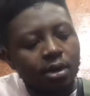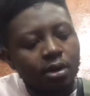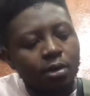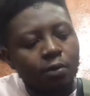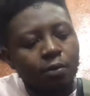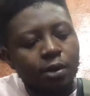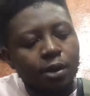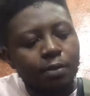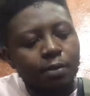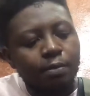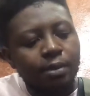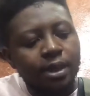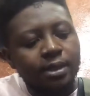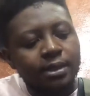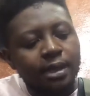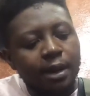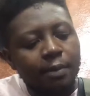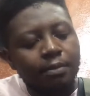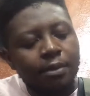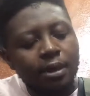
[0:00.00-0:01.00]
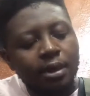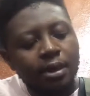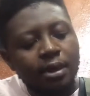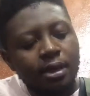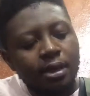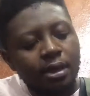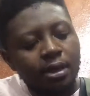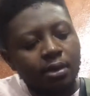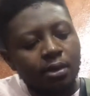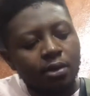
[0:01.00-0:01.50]
we place our
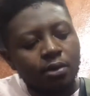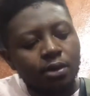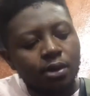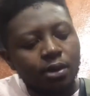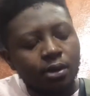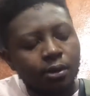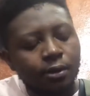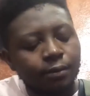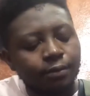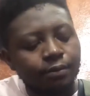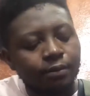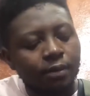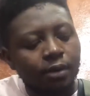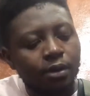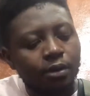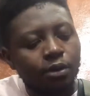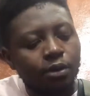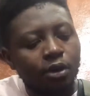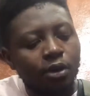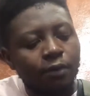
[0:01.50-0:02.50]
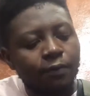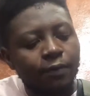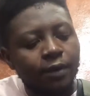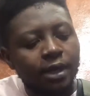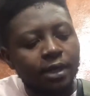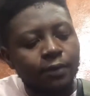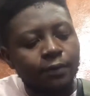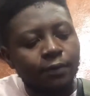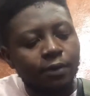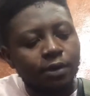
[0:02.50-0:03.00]
pinky on the 3rd
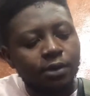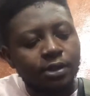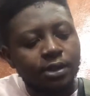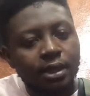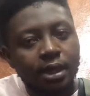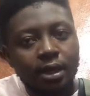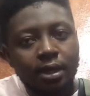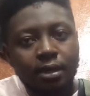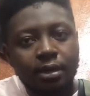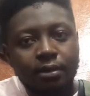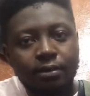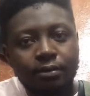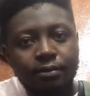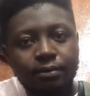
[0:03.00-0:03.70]
fret 1st string,